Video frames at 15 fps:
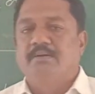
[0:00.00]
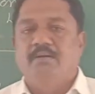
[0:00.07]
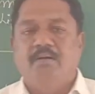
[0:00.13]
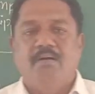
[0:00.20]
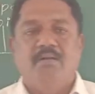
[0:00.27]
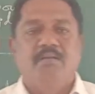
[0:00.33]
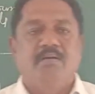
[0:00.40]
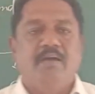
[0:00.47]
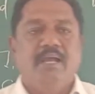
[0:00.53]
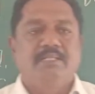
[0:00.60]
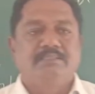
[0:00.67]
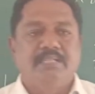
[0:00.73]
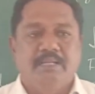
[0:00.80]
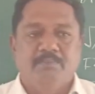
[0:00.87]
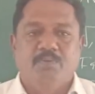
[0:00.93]
All
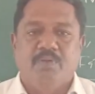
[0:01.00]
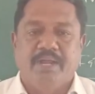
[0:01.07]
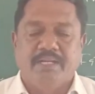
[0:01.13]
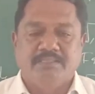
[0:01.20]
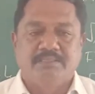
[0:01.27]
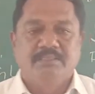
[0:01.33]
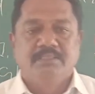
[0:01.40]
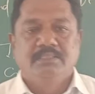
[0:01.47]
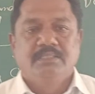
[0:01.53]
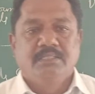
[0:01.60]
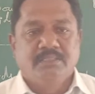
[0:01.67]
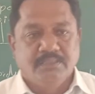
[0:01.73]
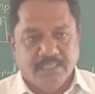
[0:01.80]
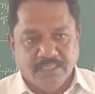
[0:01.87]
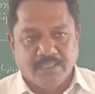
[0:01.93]
oils, edible oils,
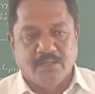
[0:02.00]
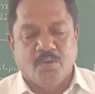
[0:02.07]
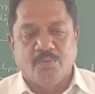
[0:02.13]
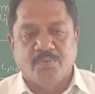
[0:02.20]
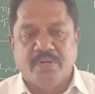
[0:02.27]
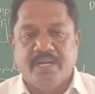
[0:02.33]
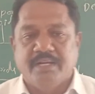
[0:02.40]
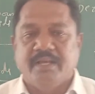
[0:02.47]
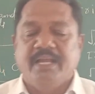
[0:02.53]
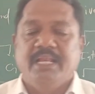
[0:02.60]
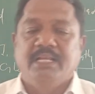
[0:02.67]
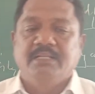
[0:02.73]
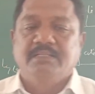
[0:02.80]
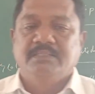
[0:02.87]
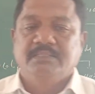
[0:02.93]
like groundnut
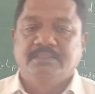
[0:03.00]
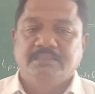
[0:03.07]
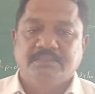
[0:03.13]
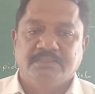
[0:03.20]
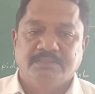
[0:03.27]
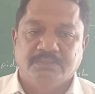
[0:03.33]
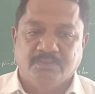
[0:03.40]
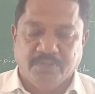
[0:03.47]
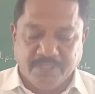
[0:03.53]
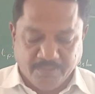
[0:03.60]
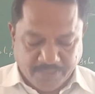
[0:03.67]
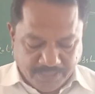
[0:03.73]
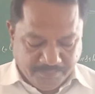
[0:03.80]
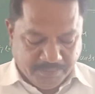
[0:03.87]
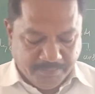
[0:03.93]
oil, so
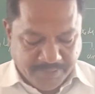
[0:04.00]
whatever it may